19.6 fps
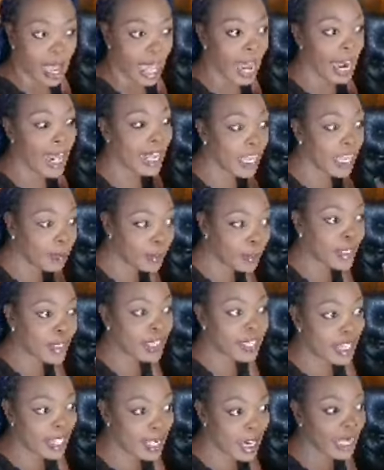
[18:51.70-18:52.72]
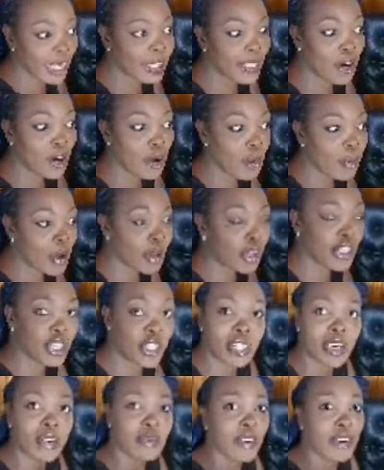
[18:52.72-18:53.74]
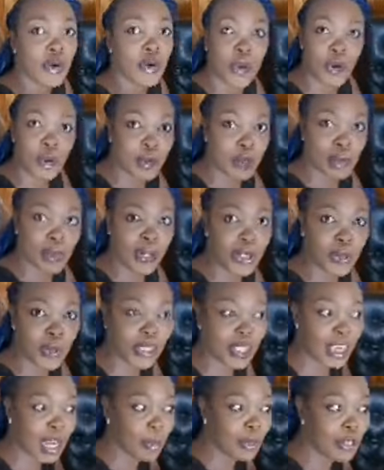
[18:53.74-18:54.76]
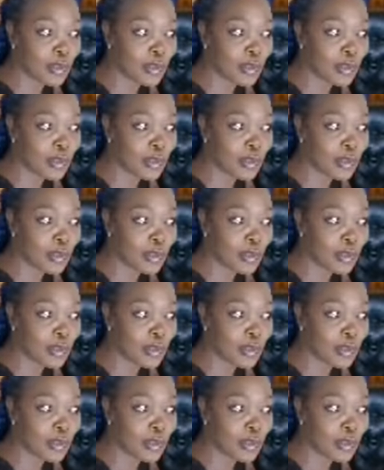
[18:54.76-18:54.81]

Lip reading: And I kept on seeing. I said, oh my gosh, she didn't even know me, but she was coming.